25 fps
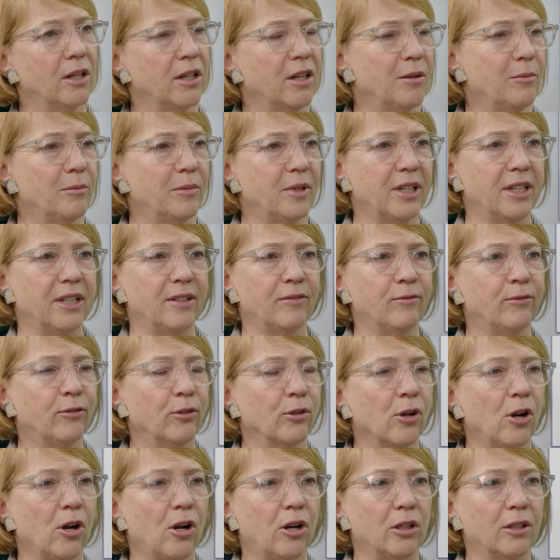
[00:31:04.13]
um, in
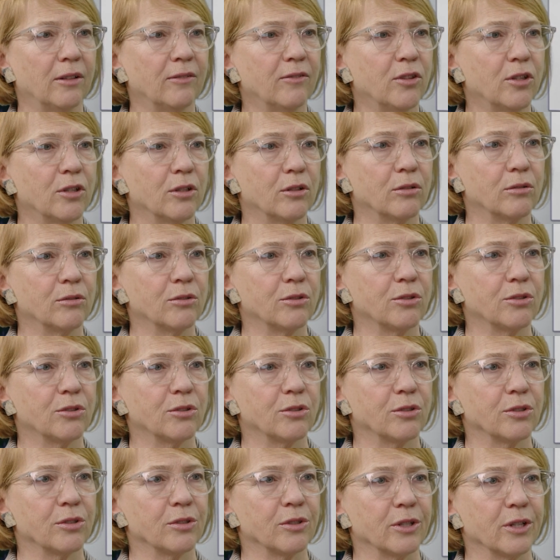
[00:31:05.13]
for all of
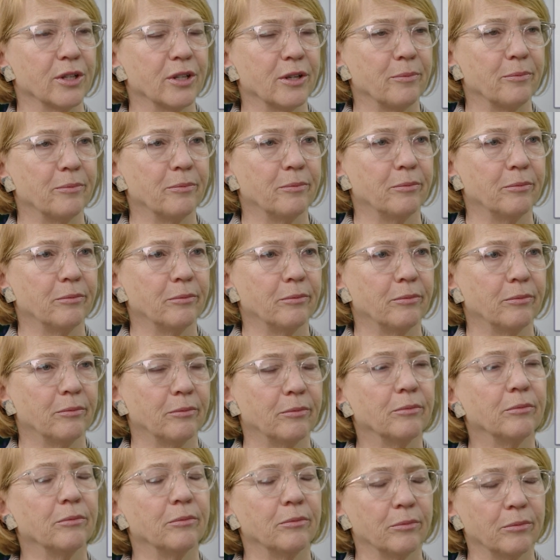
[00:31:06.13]
those um,
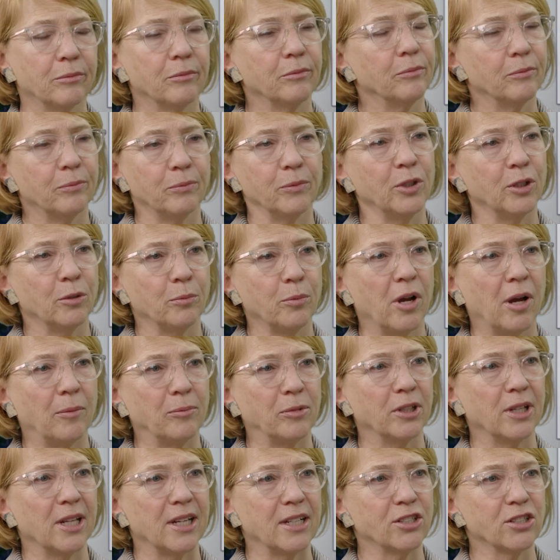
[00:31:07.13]
you know
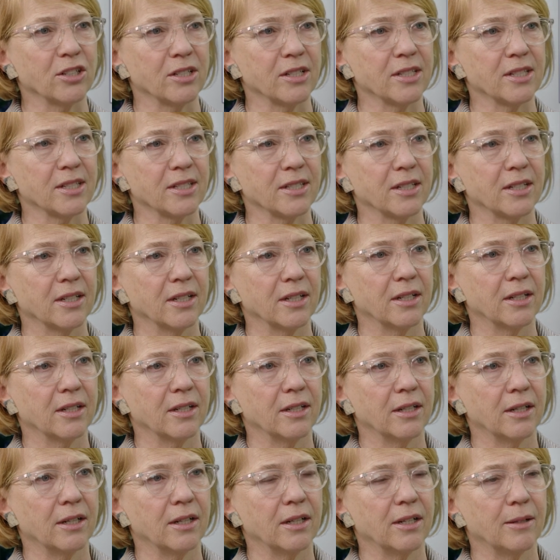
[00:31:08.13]
populations
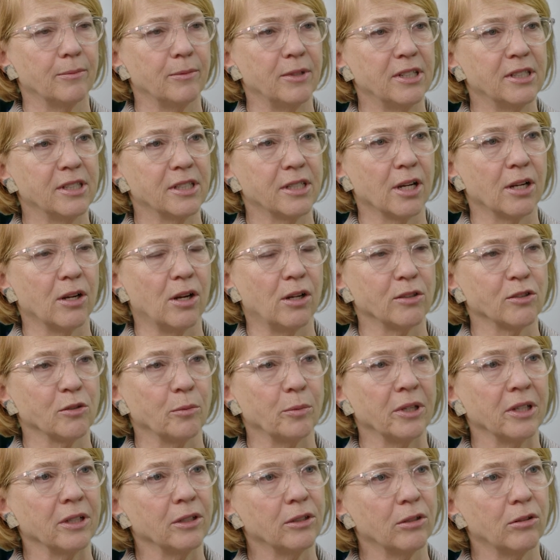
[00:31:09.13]
um, needs to
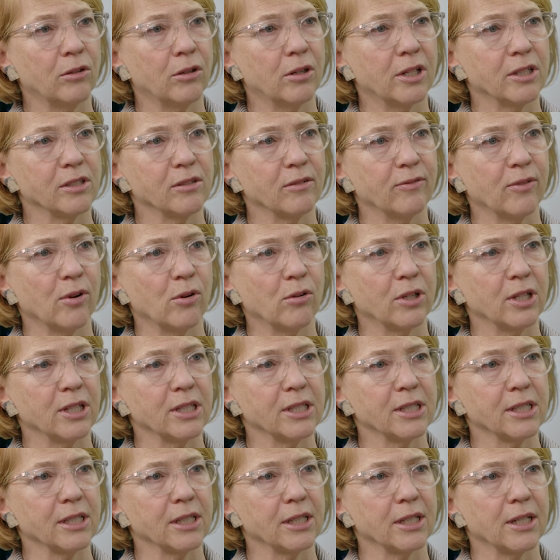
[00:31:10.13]
also be included as a
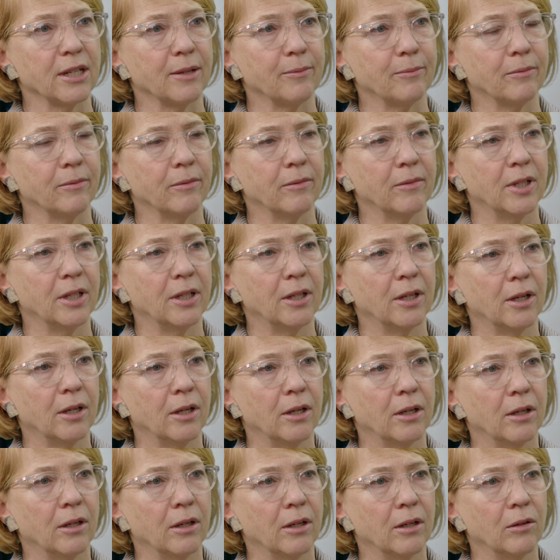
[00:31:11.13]
focus. Mm-hmm. Um,
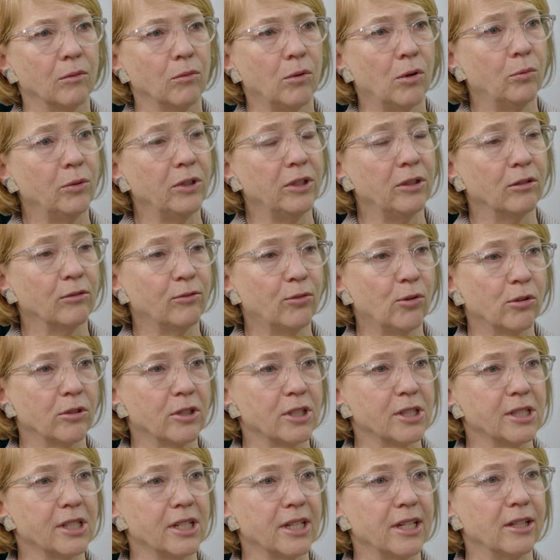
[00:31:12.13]
well, we look
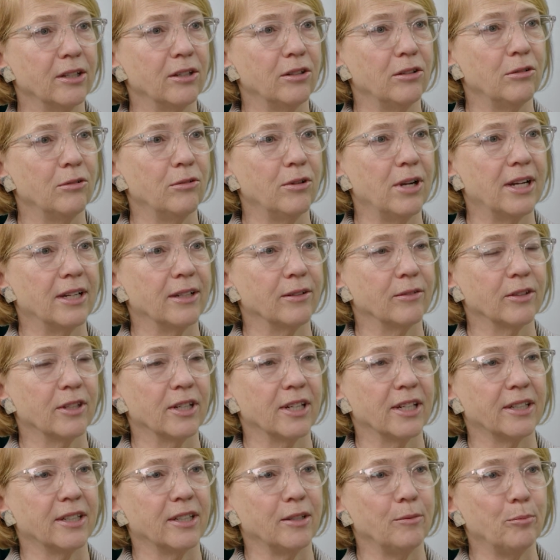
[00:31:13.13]
forward to seeing you.
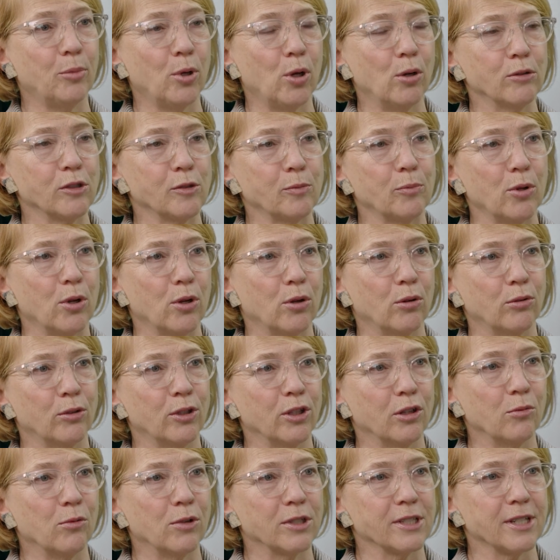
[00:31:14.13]
the, the
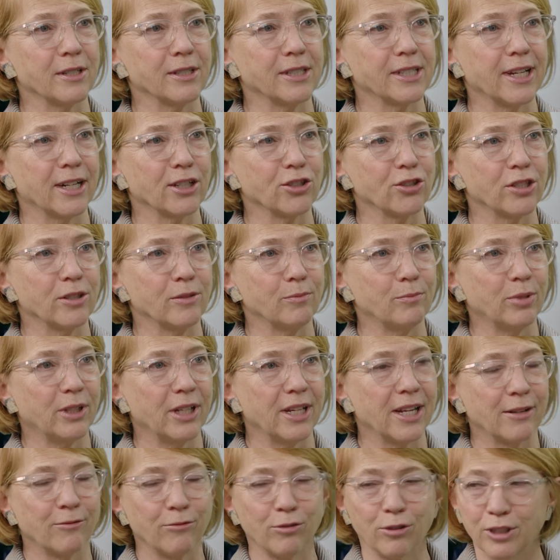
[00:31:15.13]
postponed there was a session
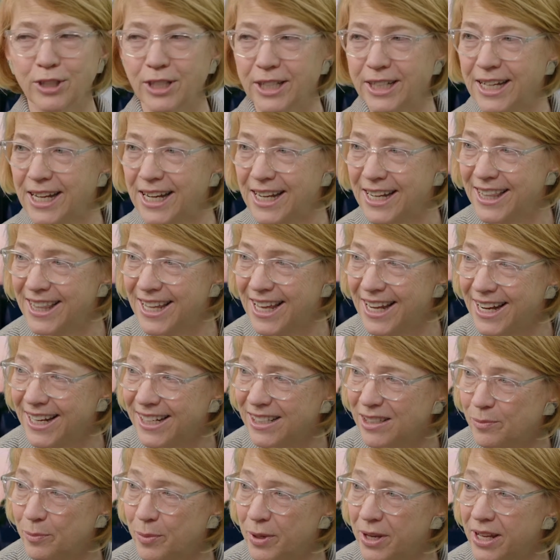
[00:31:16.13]
planned for today that
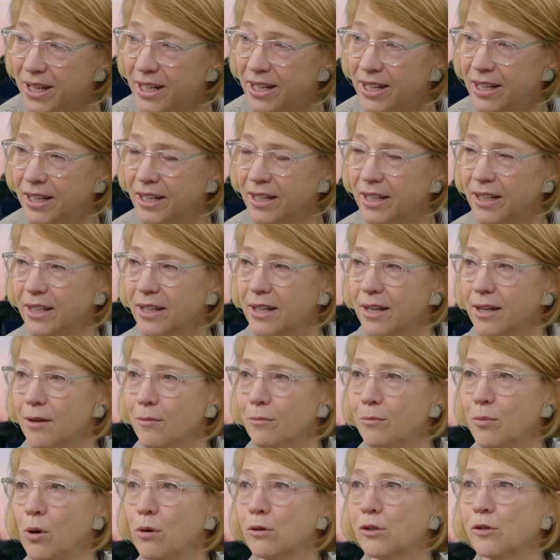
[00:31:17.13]
has been
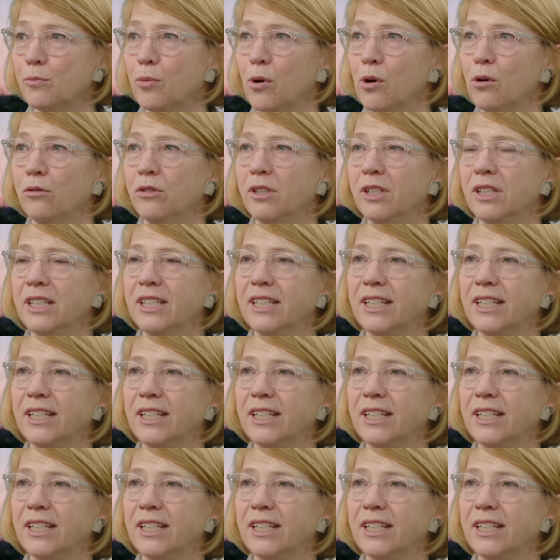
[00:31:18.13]
postponed